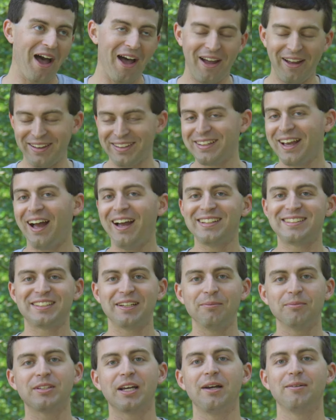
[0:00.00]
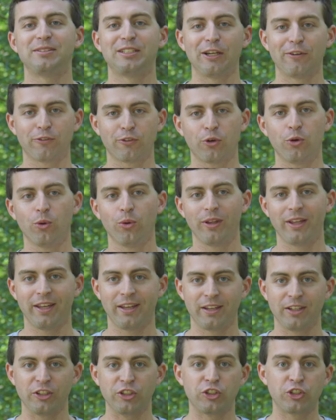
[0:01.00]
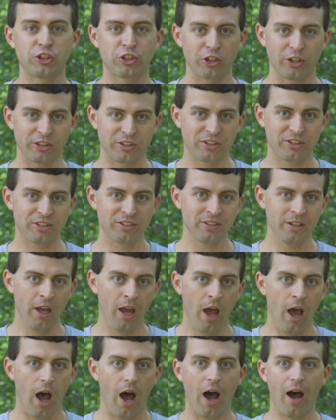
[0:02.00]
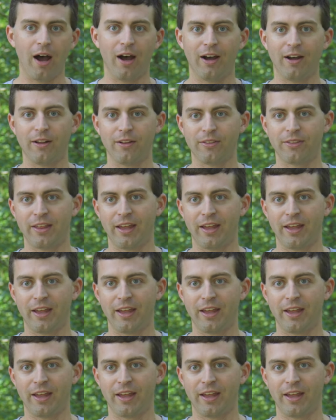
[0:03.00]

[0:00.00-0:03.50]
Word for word: I, I sometimes have cooling shirts uh,